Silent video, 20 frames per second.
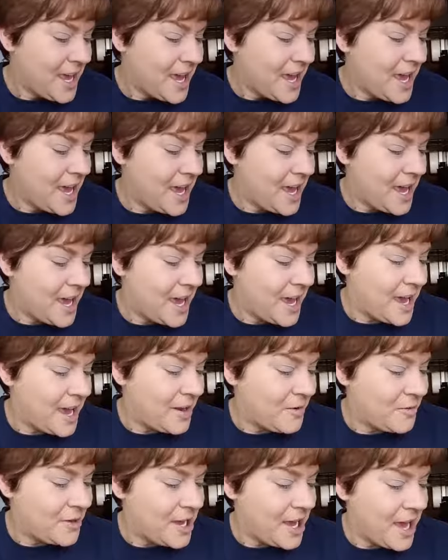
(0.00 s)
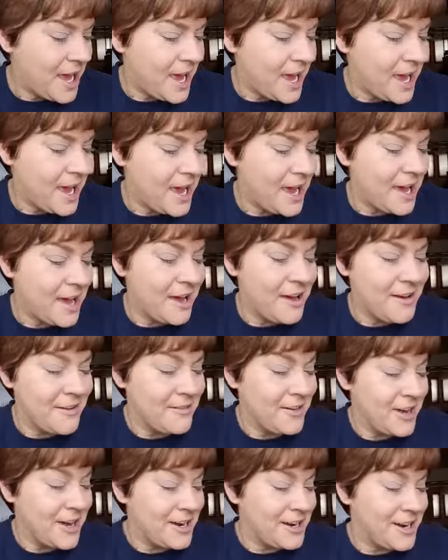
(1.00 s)
And we
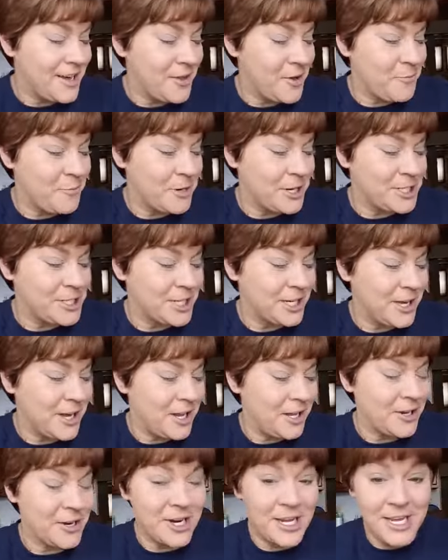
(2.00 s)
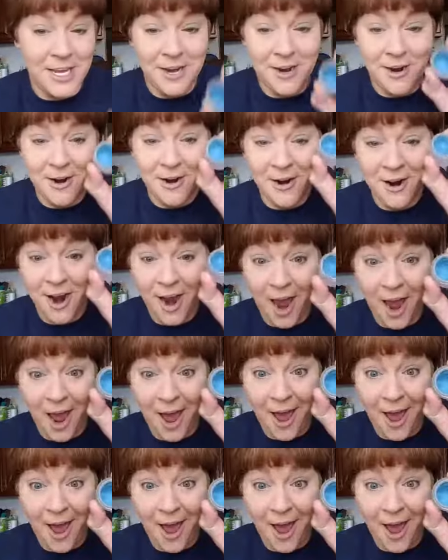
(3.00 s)
have another punch of color here.